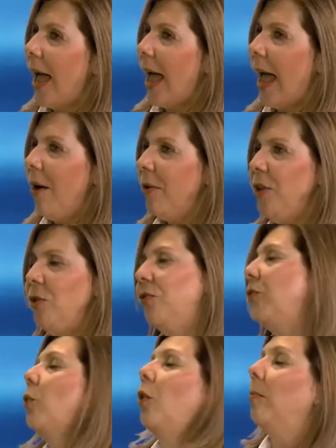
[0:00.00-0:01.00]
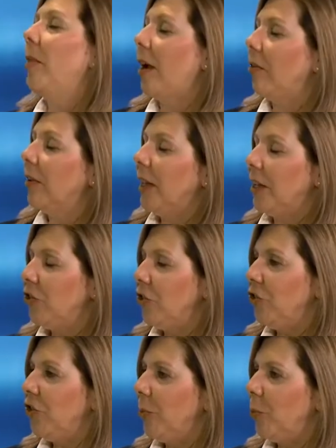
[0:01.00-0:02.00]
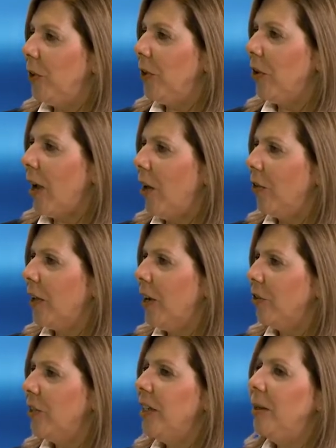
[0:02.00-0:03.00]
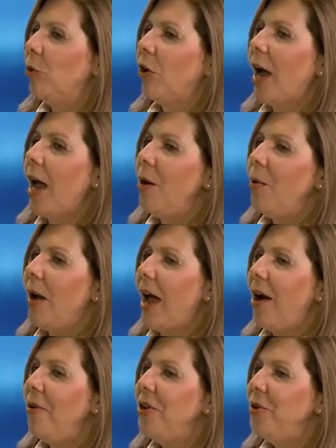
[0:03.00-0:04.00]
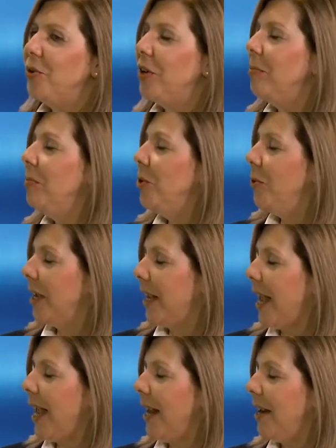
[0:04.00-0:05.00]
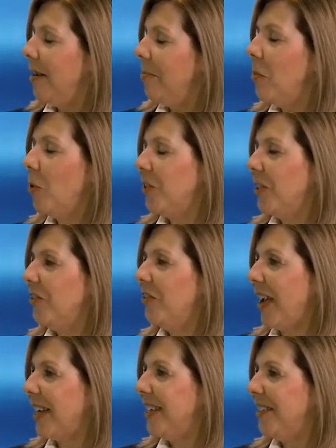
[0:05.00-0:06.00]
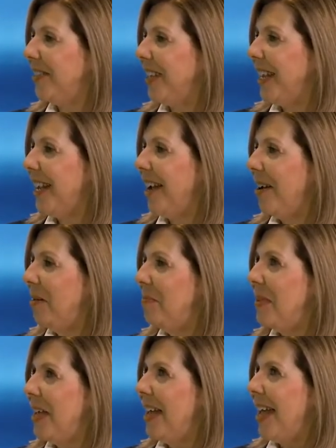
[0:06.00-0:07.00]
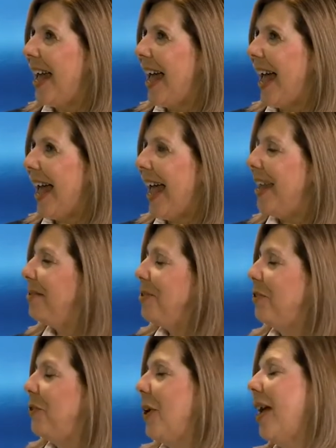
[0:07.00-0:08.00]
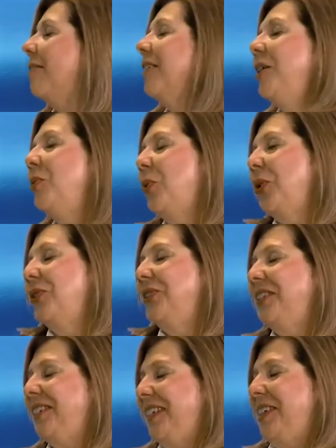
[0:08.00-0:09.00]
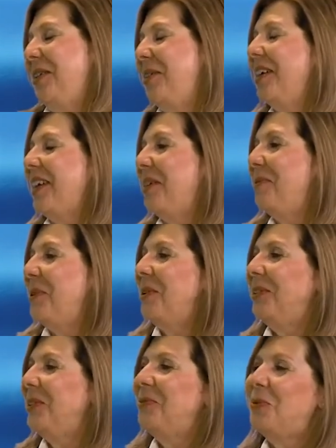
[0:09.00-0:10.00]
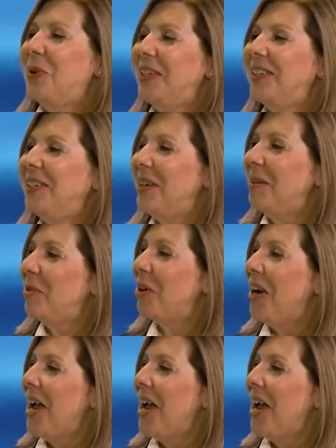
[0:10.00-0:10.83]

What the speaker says: how do you form that relationship with your healthcare team, or how do you communicate most effectively? I don't know if you have any words, again, words of wisdom. Or,